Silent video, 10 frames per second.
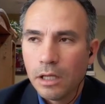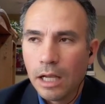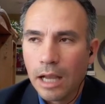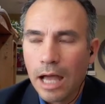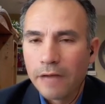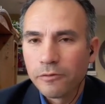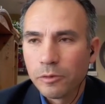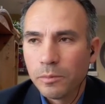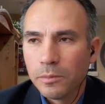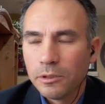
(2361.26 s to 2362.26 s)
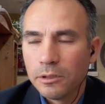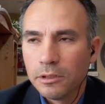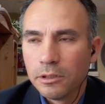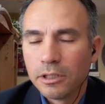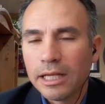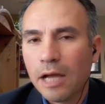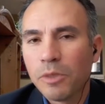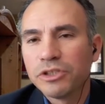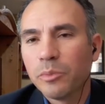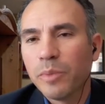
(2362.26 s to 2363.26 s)
A lot of them, look at how
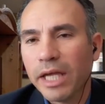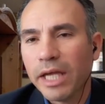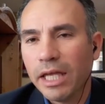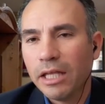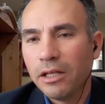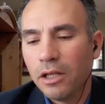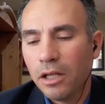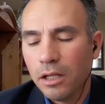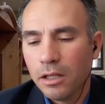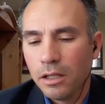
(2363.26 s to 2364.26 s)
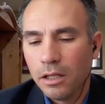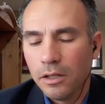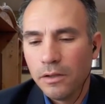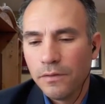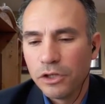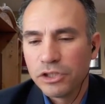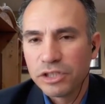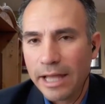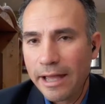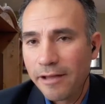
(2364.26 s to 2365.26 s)
much they're paying their
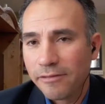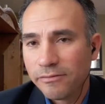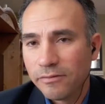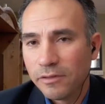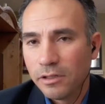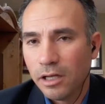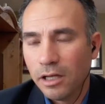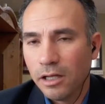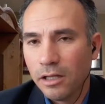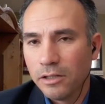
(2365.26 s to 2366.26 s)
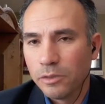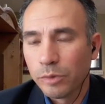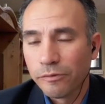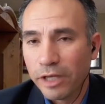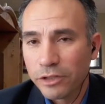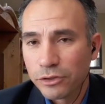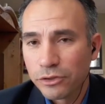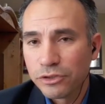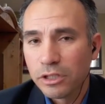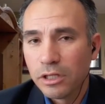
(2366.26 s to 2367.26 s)
staff. The
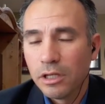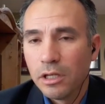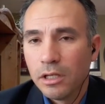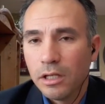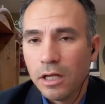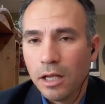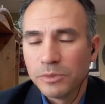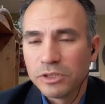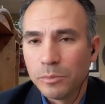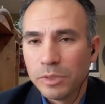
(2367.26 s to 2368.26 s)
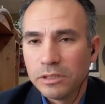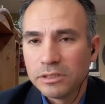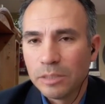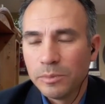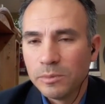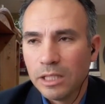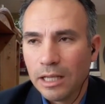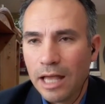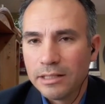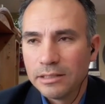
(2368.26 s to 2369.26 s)
professors, a
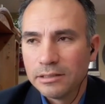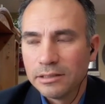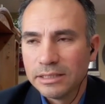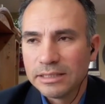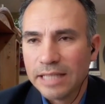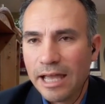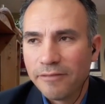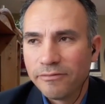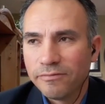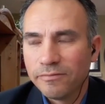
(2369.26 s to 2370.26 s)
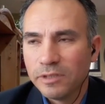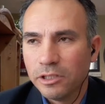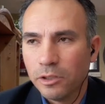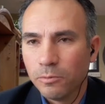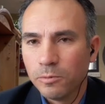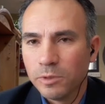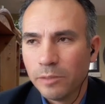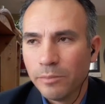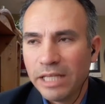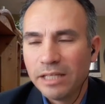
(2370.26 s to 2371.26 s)
lot of the staff, you know,
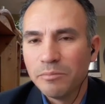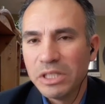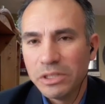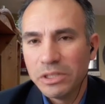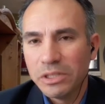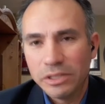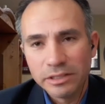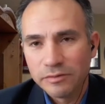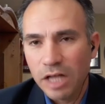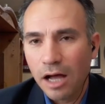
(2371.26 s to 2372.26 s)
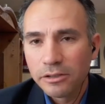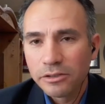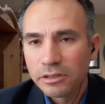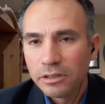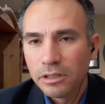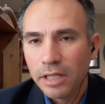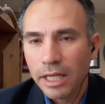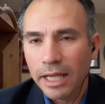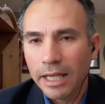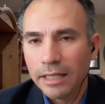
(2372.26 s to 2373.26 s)
they're making millions of dollars,
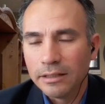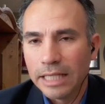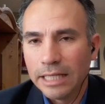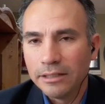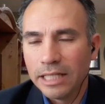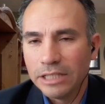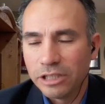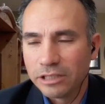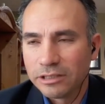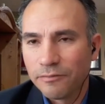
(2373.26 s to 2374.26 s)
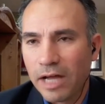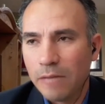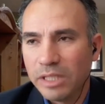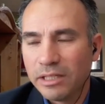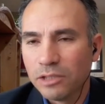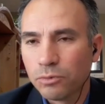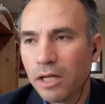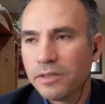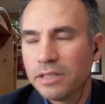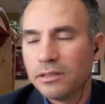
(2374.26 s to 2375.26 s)
and they justify it because,
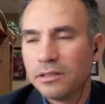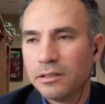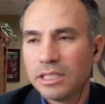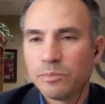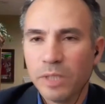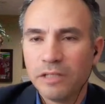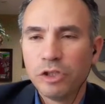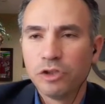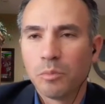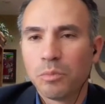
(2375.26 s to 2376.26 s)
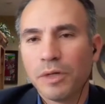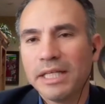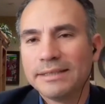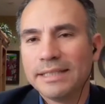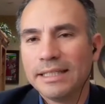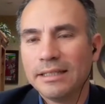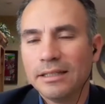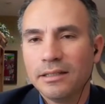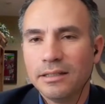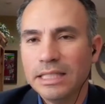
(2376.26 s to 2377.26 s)
well, this individual brings
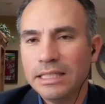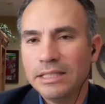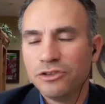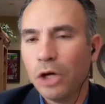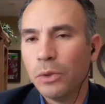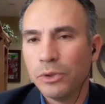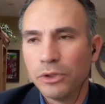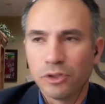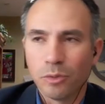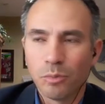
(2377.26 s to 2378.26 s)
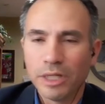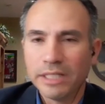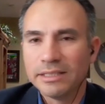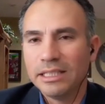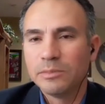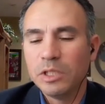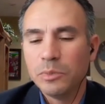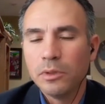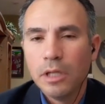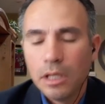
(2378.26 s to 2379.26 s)
in these donors or brings in these
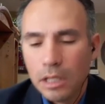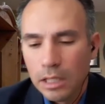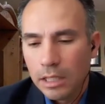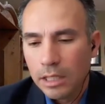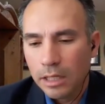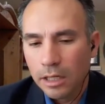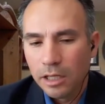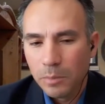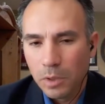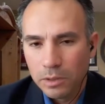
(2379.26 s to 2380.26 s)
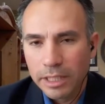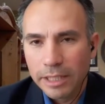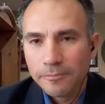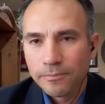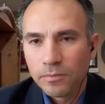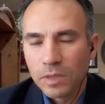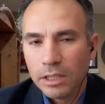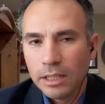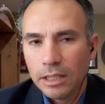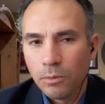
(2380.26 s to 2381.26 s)
people. Okay.
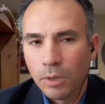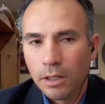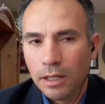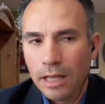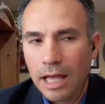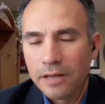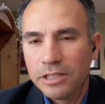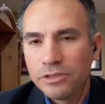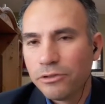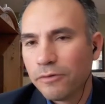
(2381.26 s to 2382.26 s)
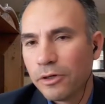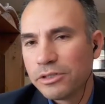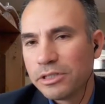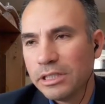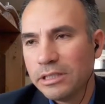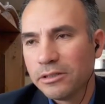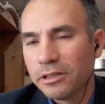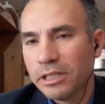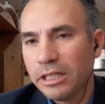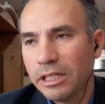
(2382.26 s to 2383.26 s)
Well, a lot of these universities
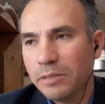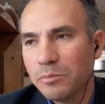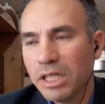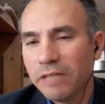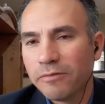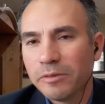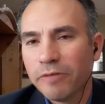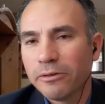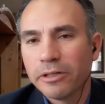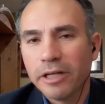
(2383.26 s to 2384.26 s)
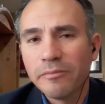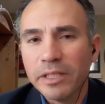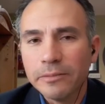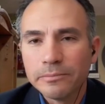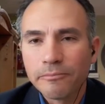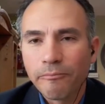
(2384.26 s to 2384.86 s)
are getting money from the federal government.